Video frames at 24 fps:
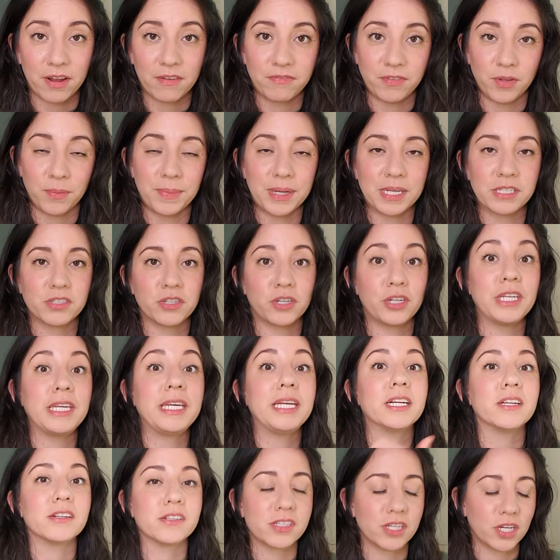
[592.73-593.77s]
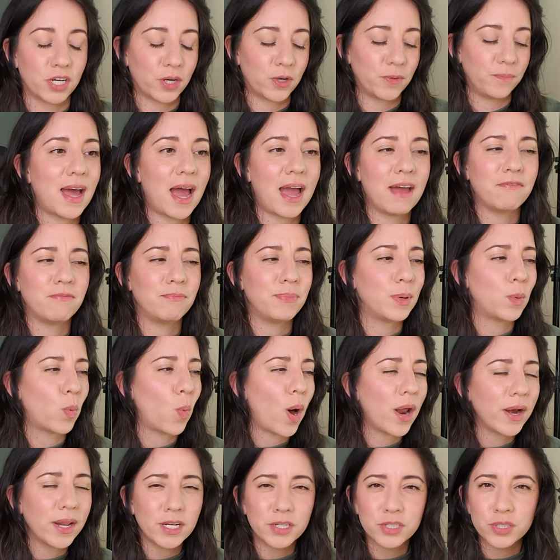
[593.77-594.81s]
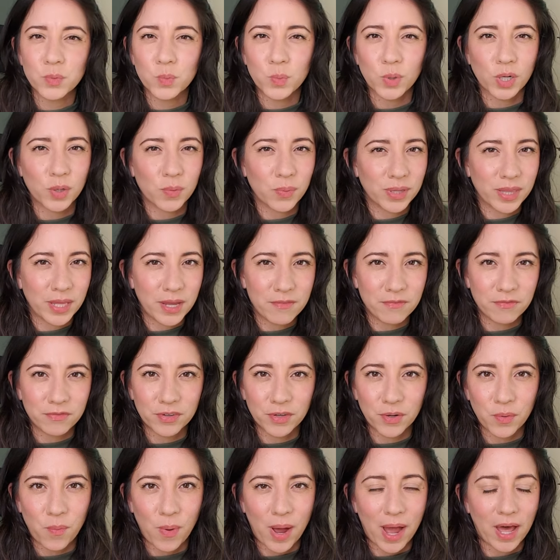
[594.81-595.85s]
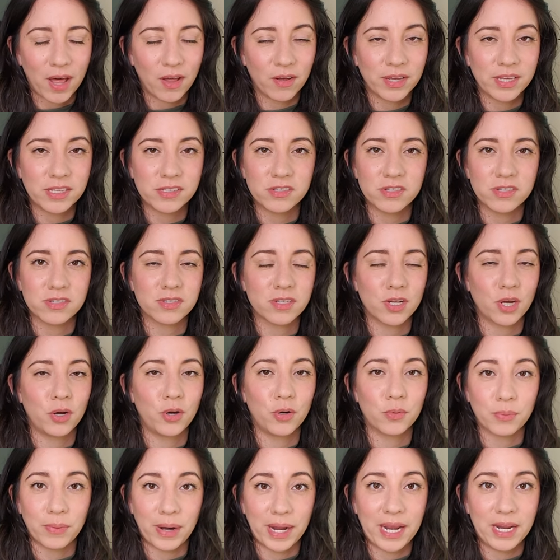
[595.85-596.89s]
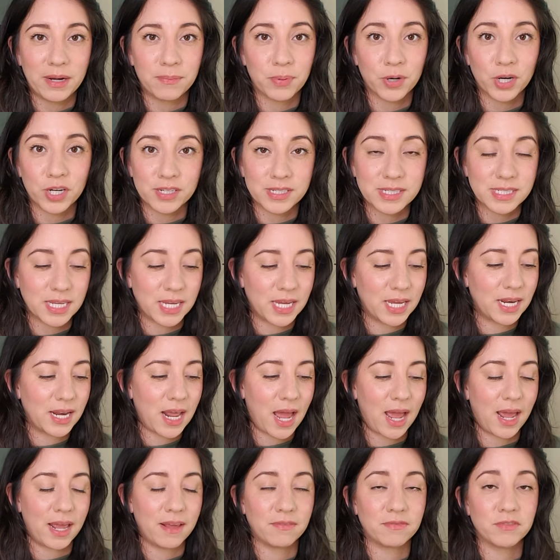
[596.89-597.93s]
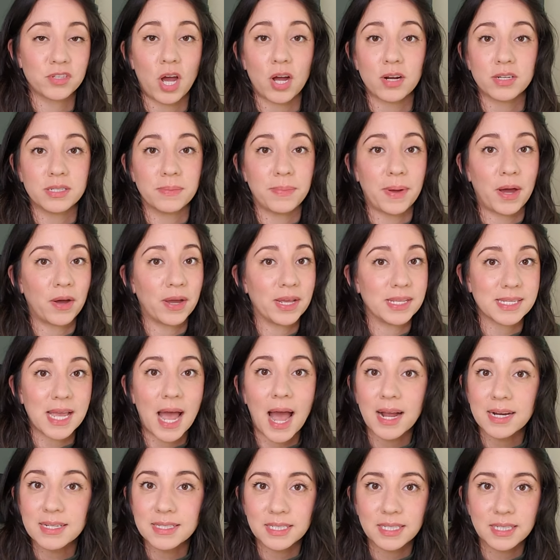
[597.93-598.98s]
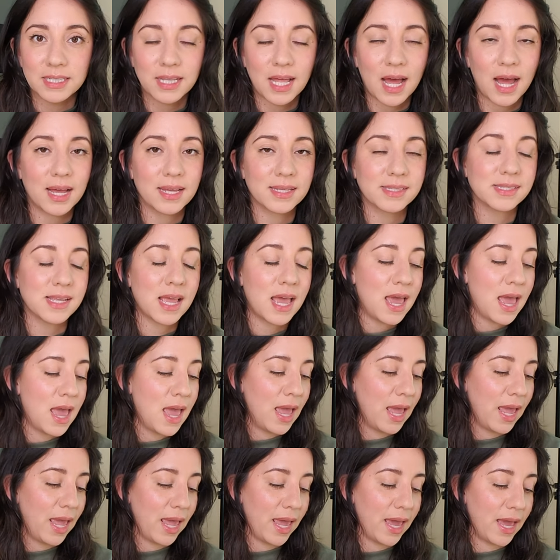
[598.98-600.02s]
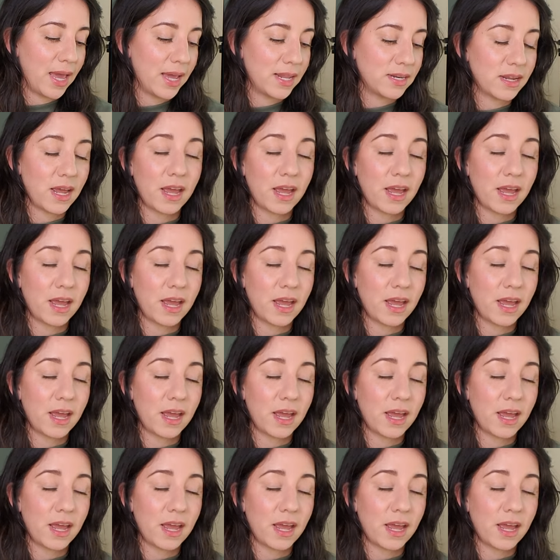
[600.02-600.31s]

Film Mixer years ago. I've been wanting wanting to work with him for a while. He's just a great person. I've talked about his acting class and